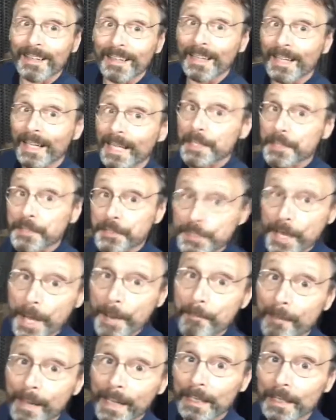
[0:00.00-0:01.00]
and
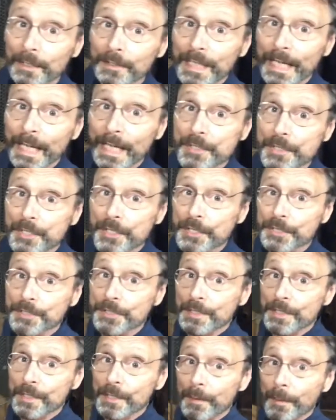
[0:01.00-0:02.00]
some metal cages
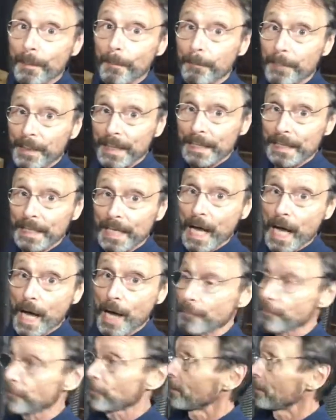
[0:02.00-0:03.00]
big
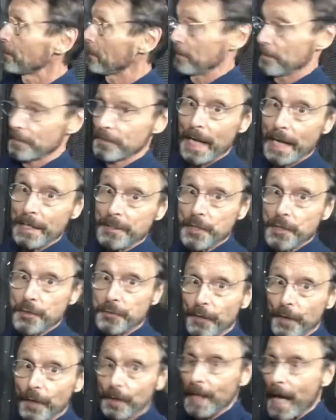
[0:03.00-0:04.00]
enough not just
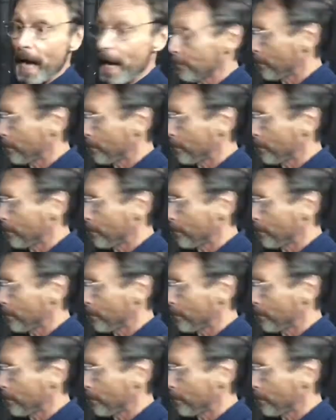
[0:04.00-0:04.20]
for a light